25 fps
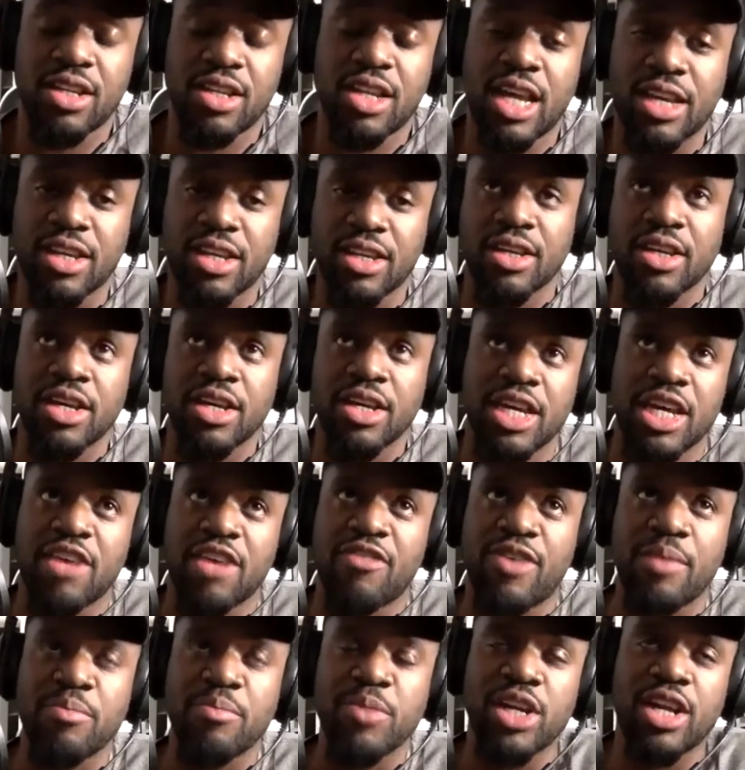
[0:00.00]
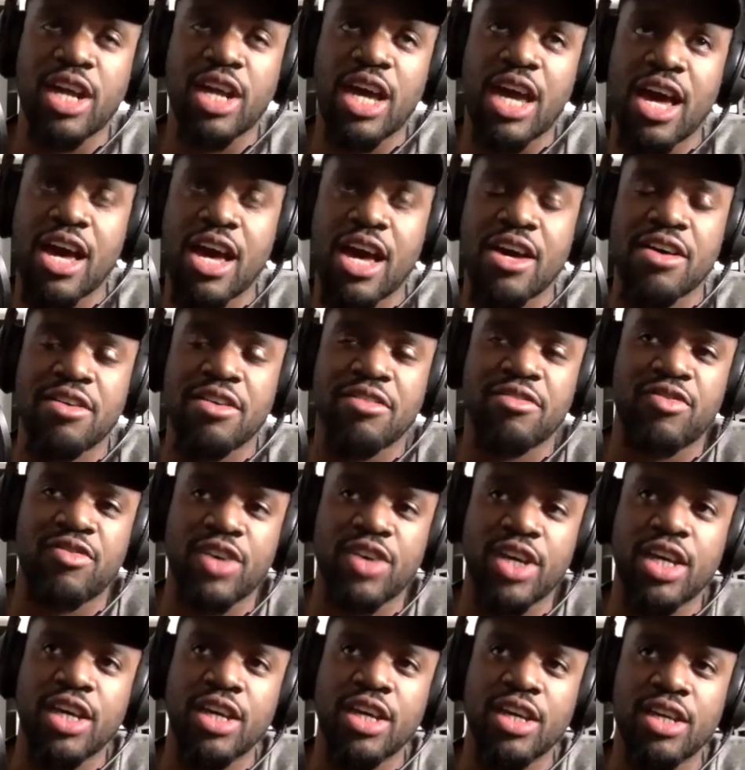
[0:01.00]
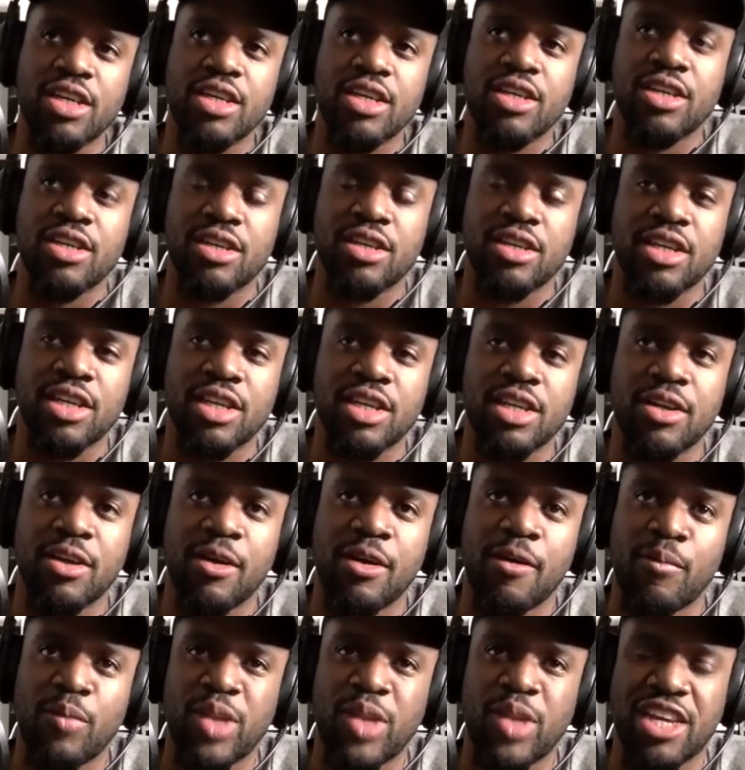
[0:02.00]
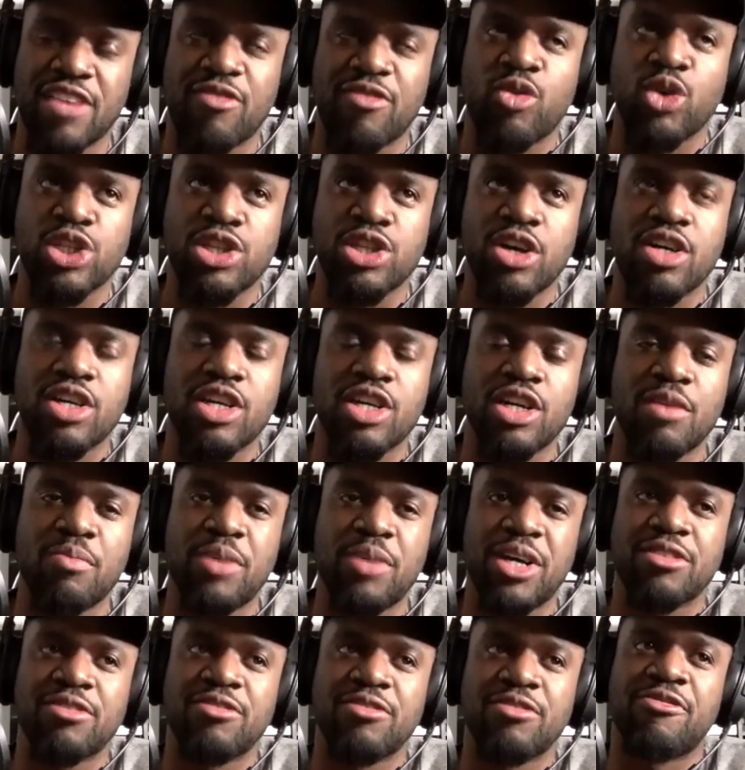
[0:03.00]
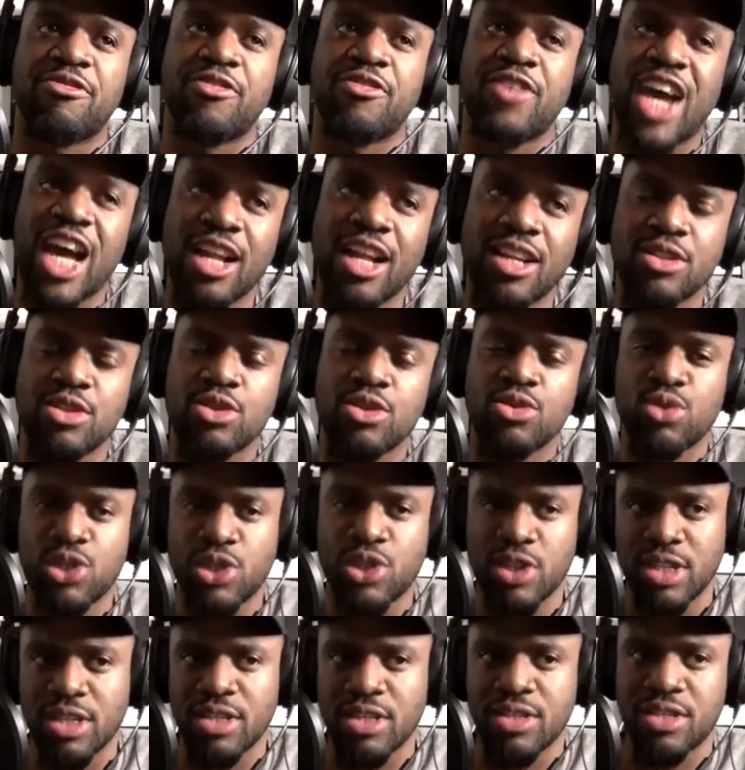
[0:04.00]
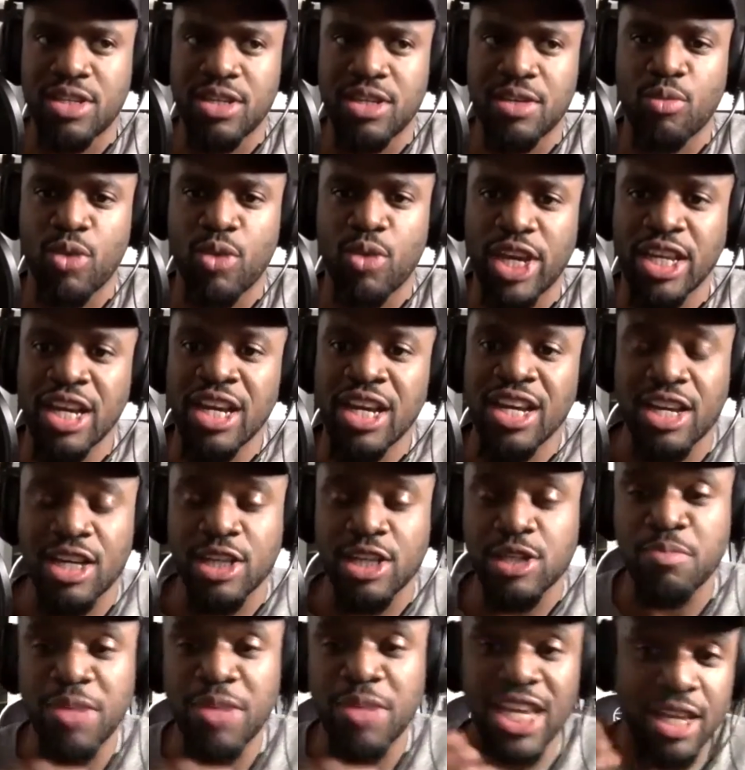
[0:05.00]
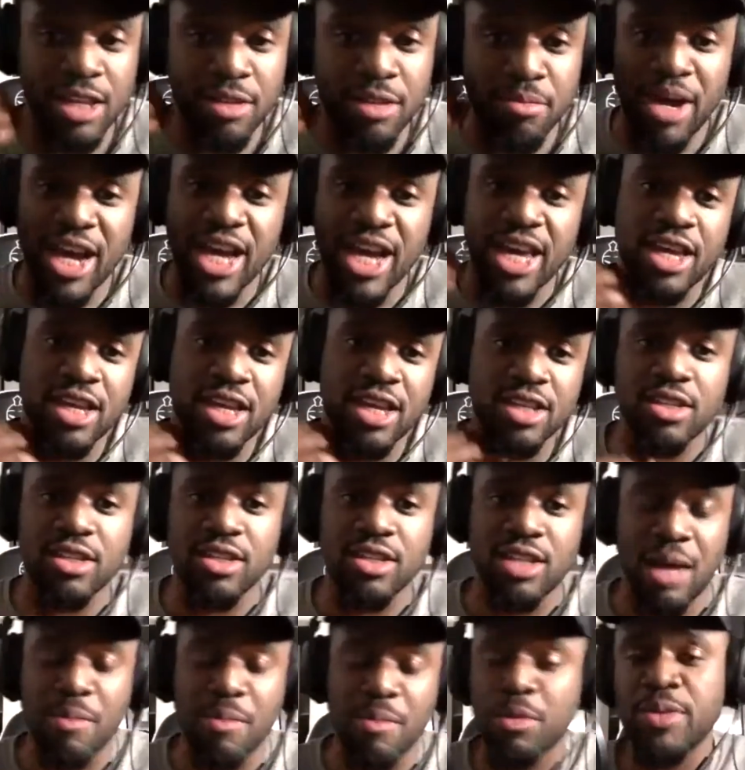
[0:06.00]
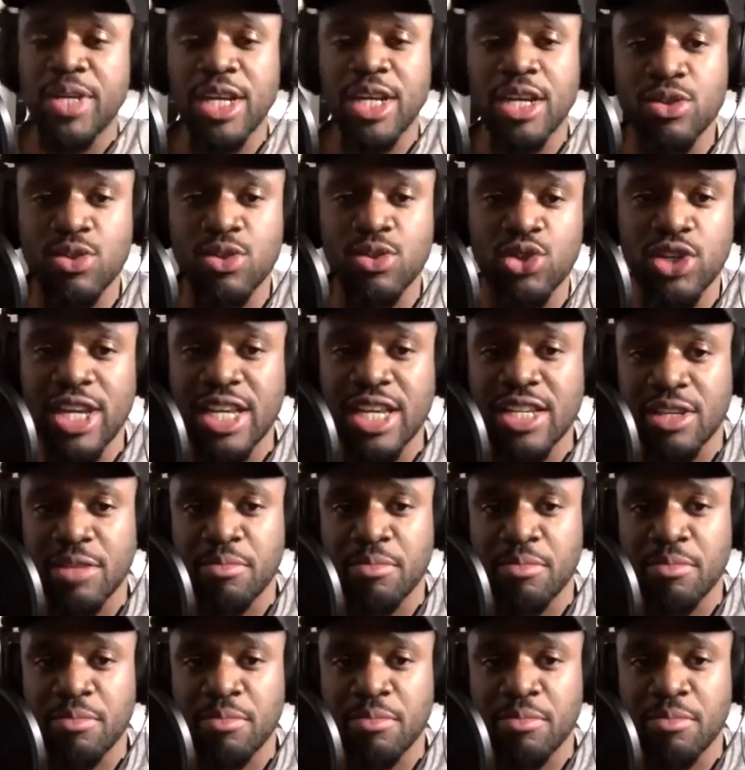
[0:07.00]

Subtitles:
Like if I'm gonna have if we're talking about value to the team, right? Because in my head, I'm gonna be honest with you guys.